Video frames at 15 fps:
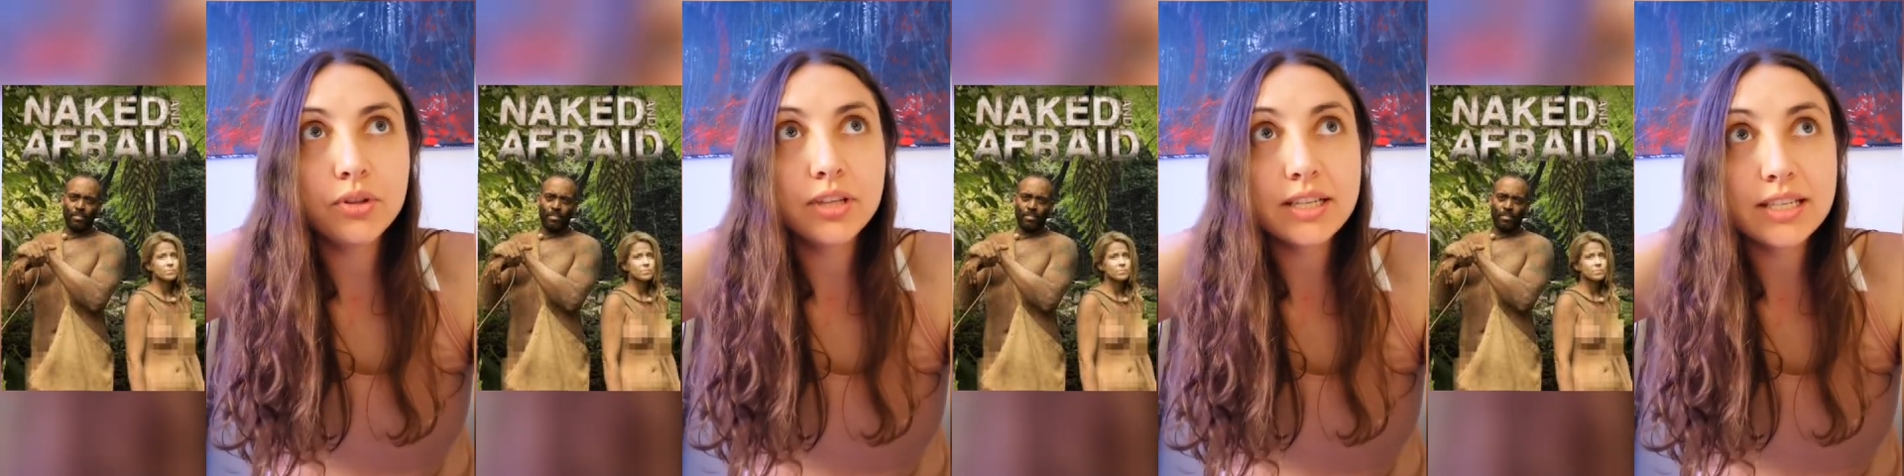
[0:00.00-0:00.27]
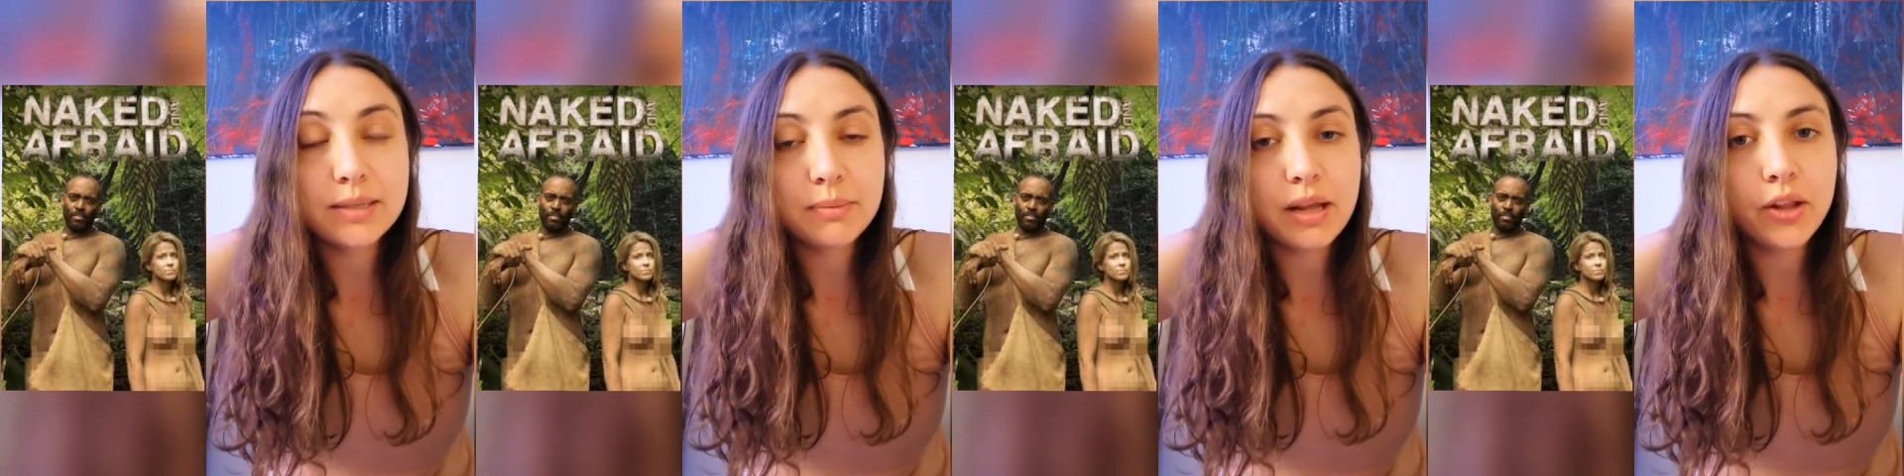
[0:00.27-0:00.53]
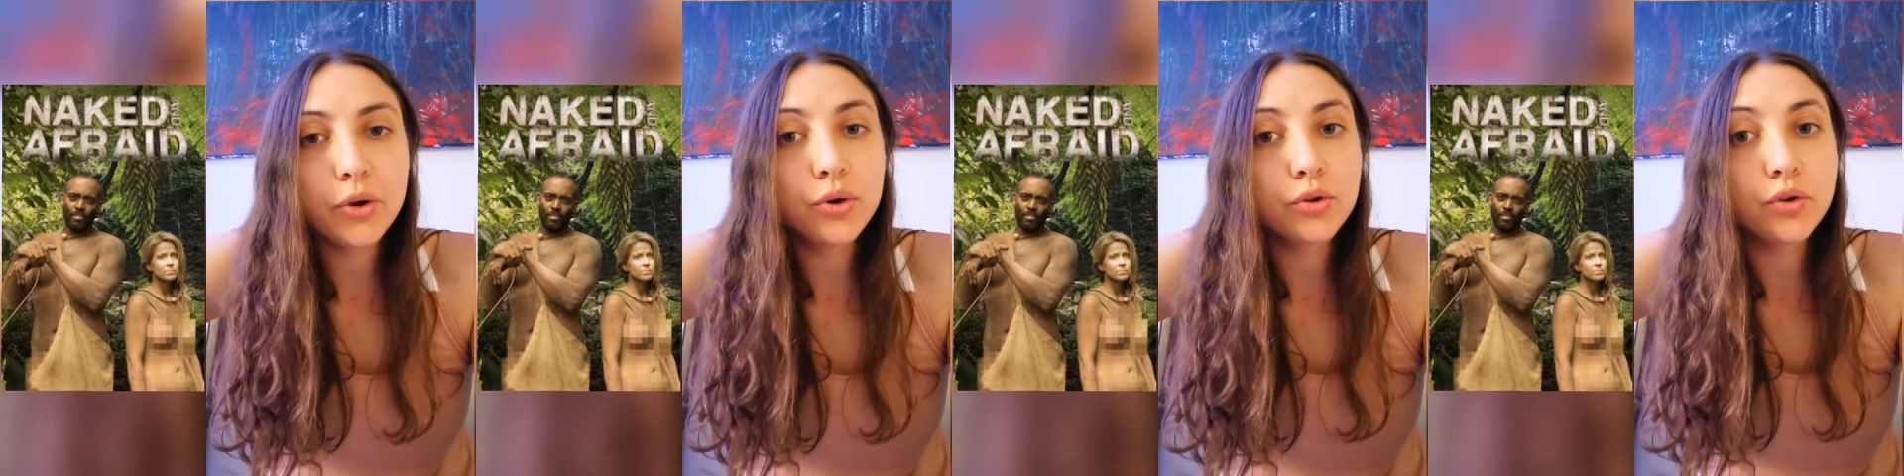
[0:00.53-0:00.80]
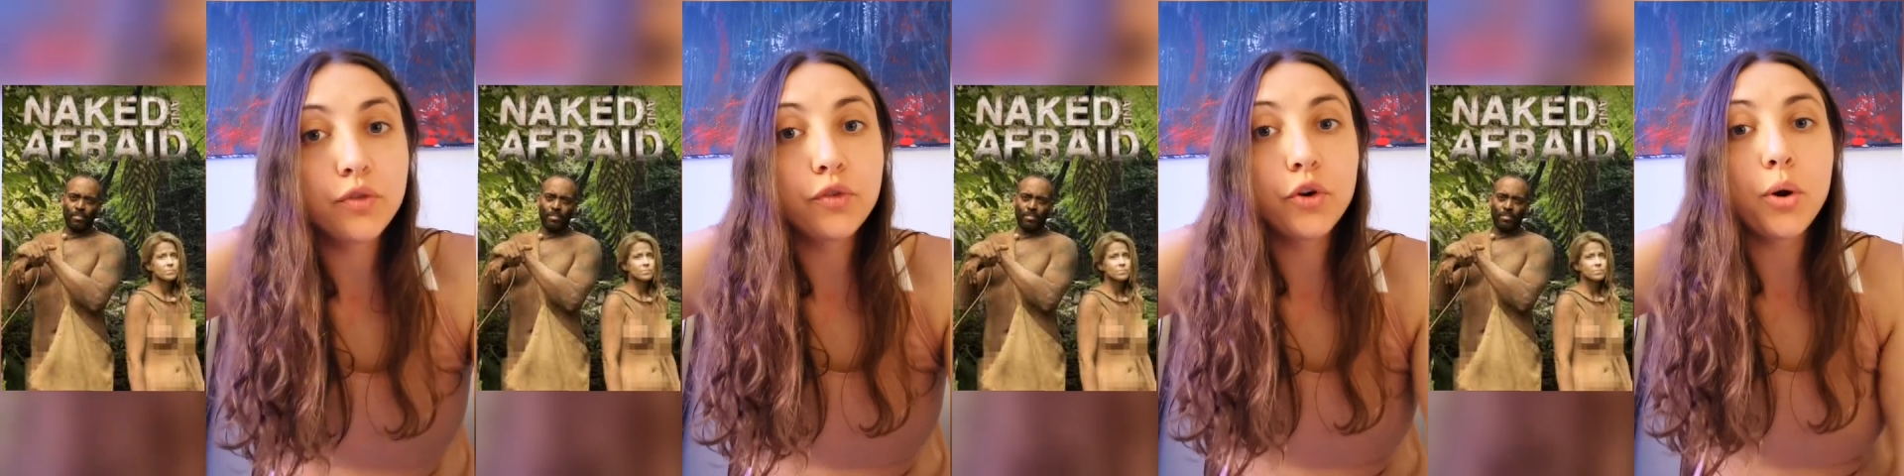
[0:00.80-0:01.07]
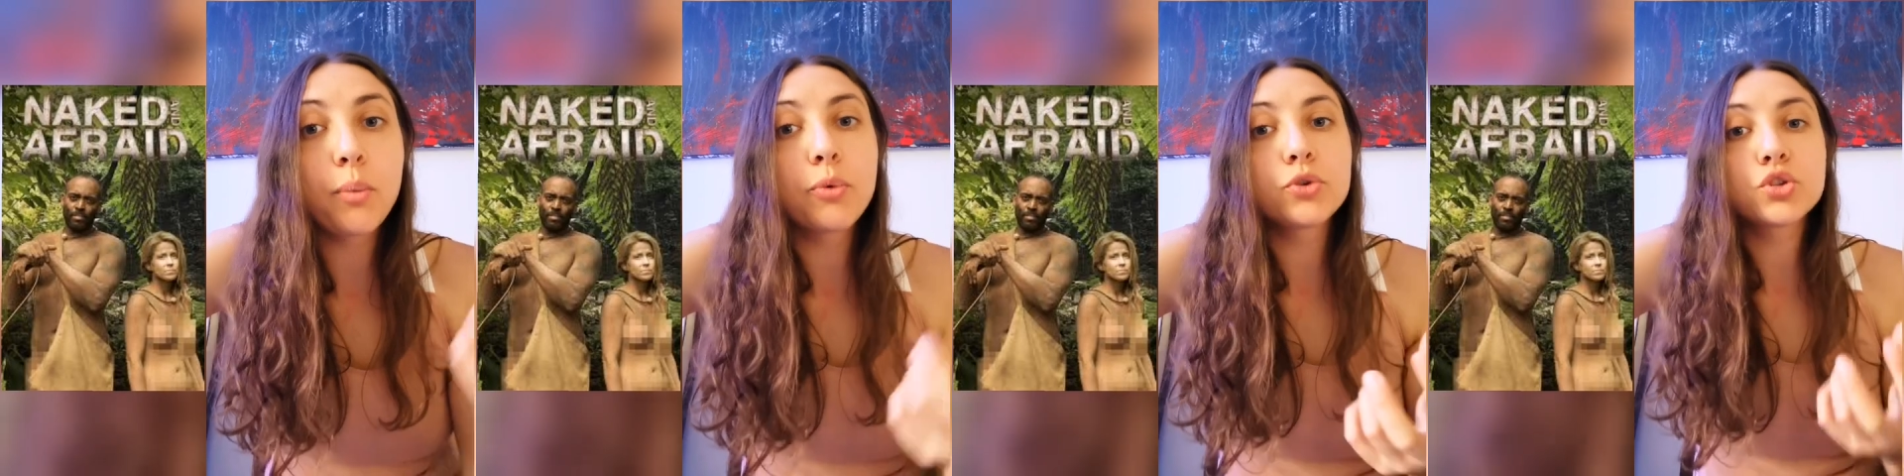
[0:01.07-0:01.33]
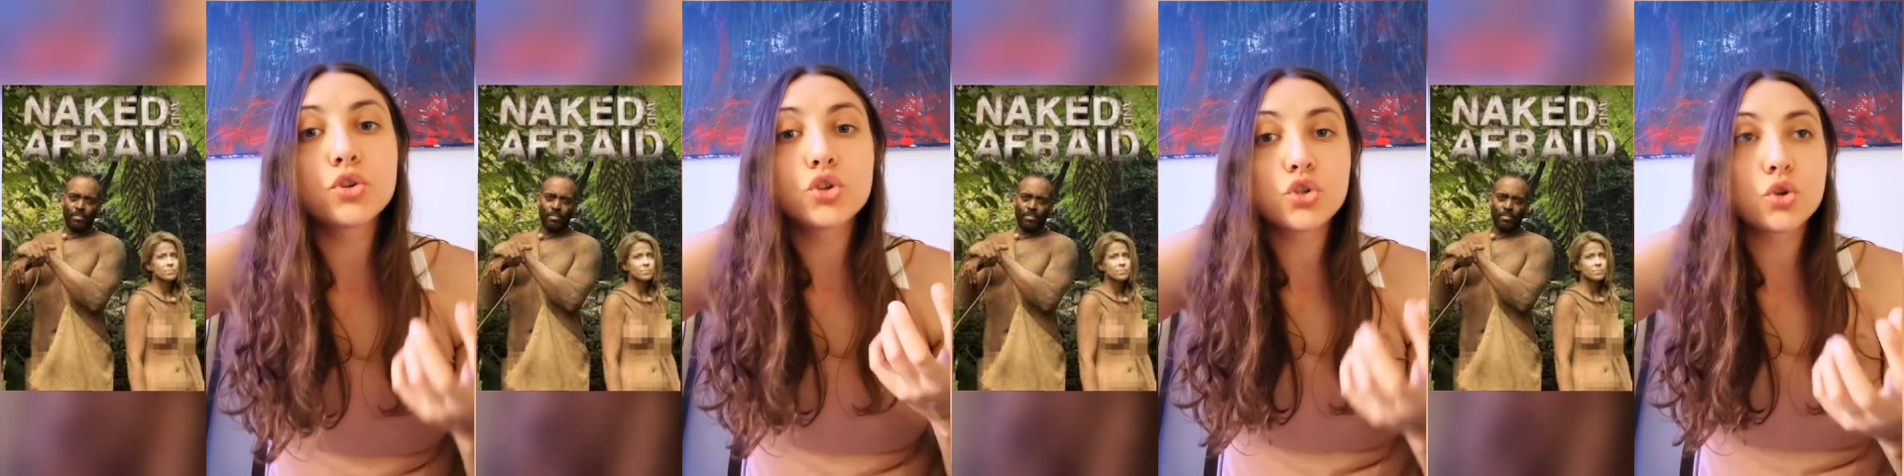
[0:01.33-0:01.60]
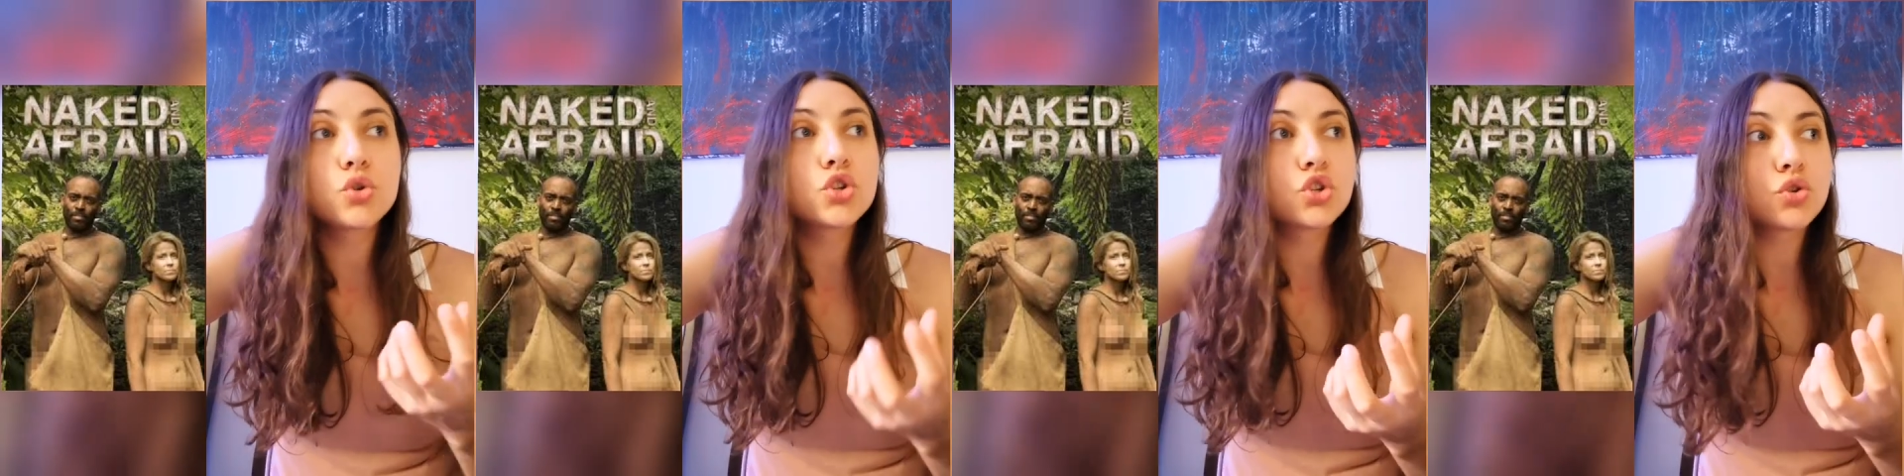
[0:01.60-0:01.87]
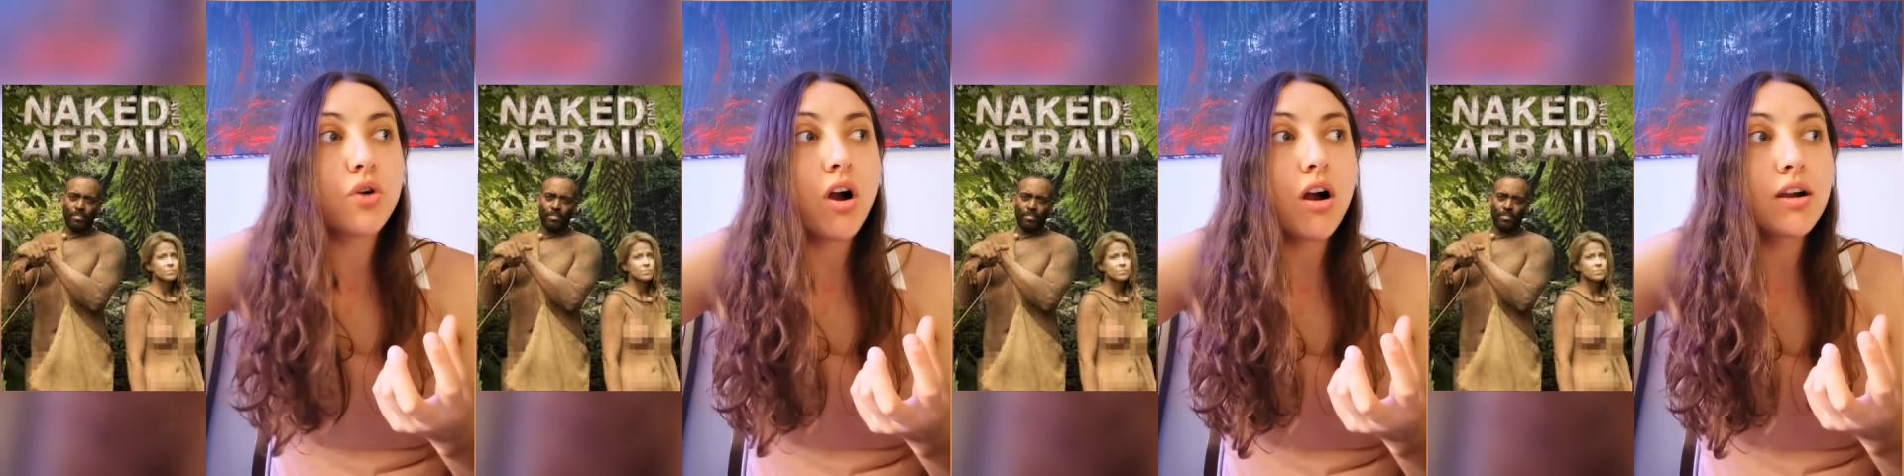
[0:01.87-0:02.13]
they smell her and her pheromones are so
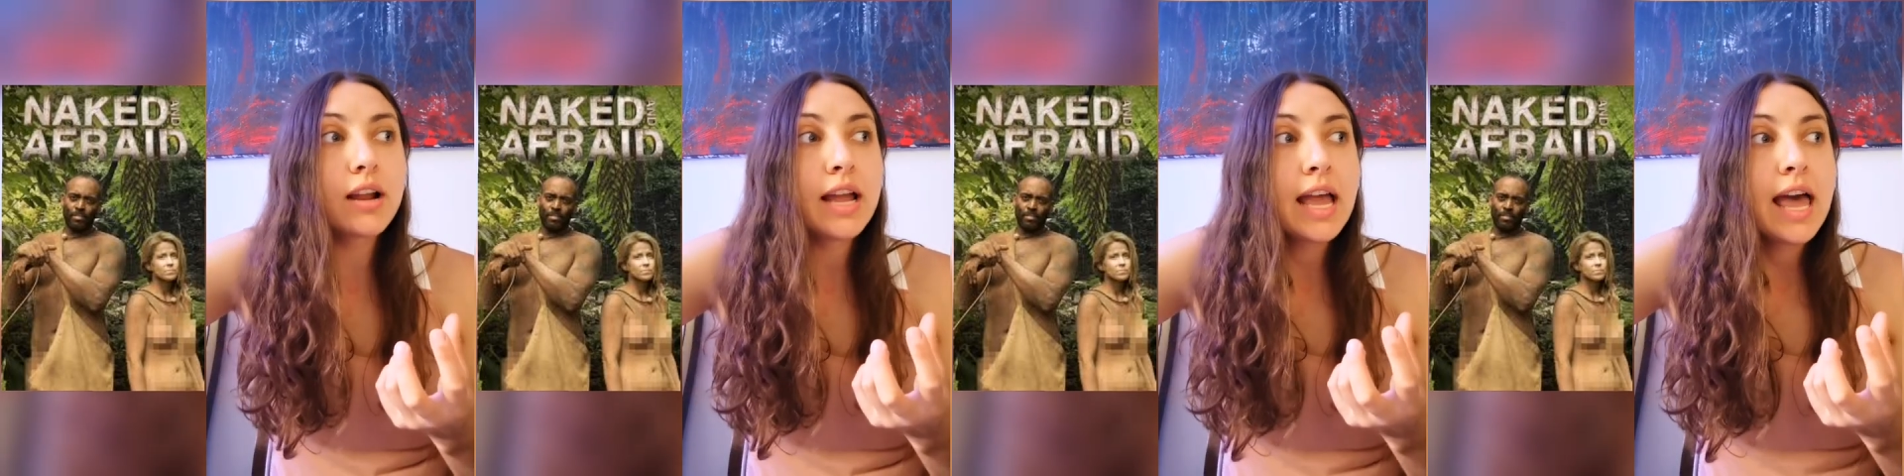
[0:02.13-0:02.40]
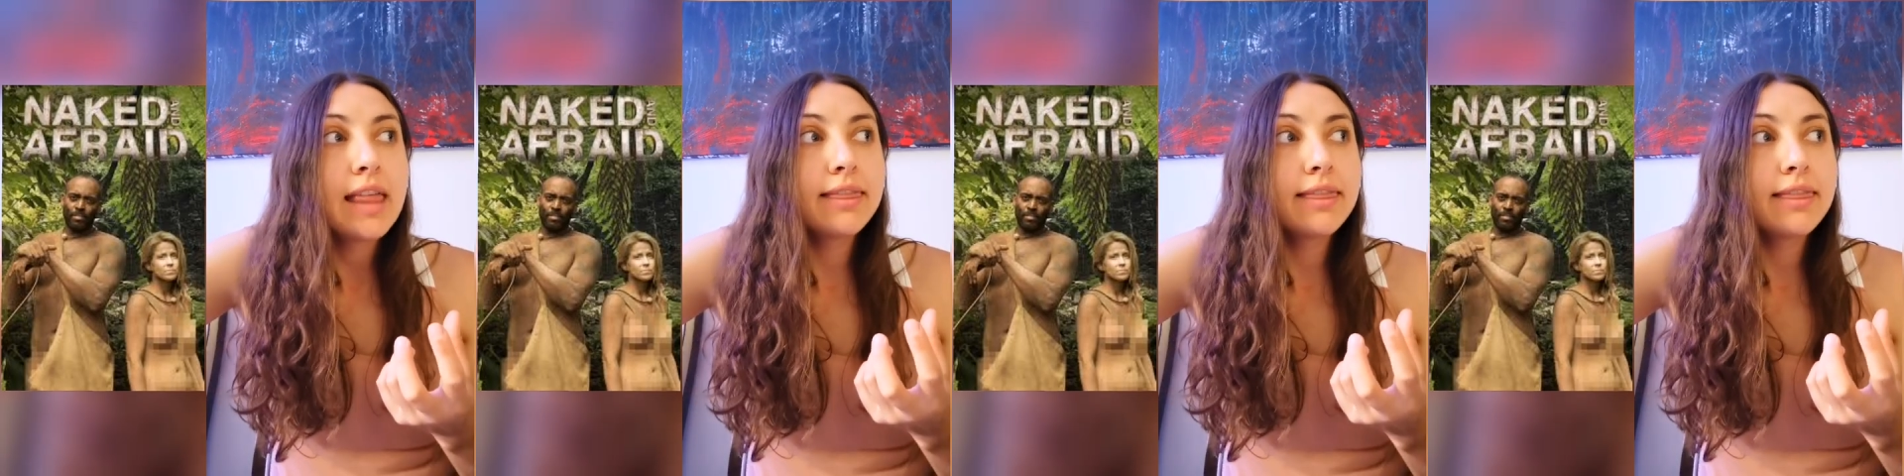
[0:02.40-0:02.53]
strong